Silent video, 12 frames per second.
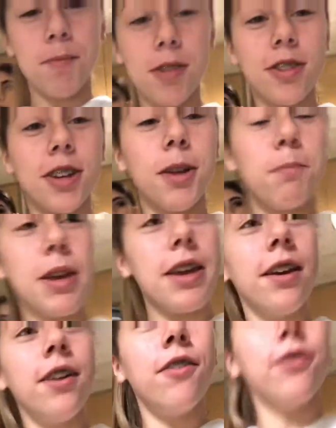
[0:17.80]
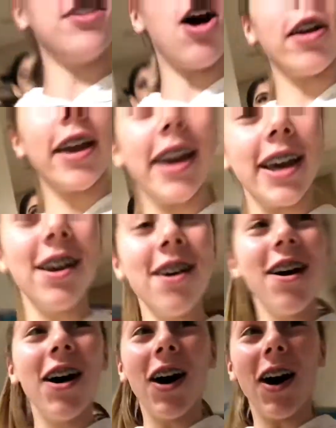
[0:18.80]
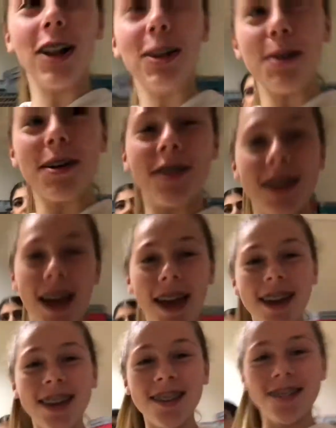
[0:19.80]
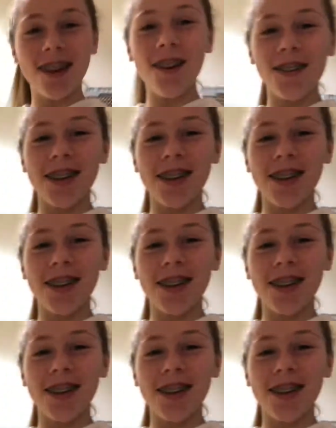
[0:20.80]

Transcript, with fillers: I'm just gonna be vlogging all about today, so